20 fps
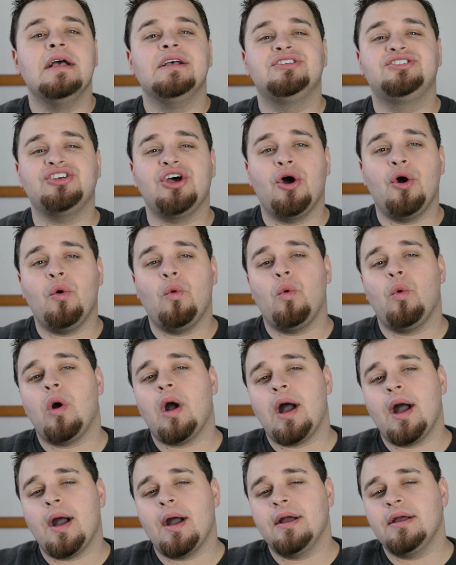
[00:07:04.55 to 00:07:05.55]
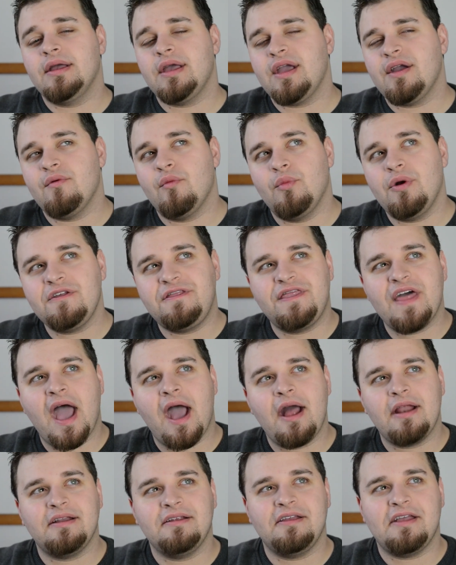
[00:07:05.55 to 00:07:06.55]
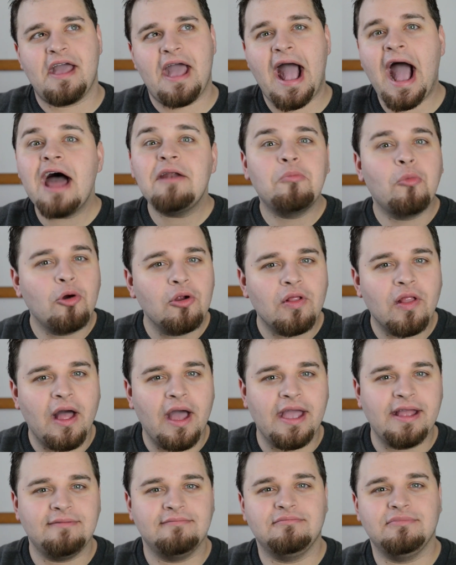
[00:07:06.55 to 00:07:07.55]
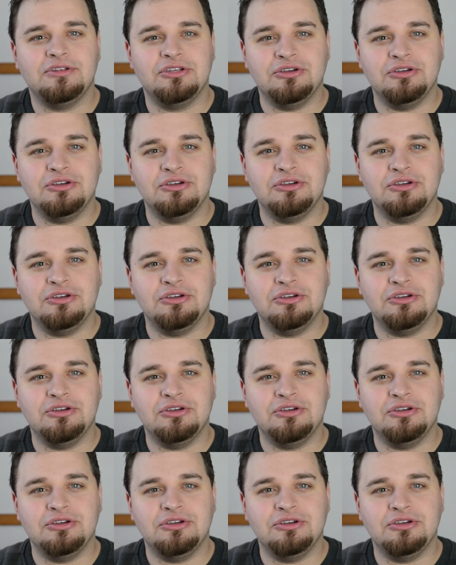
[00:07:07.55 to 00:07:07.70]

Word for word: So with that, add more light,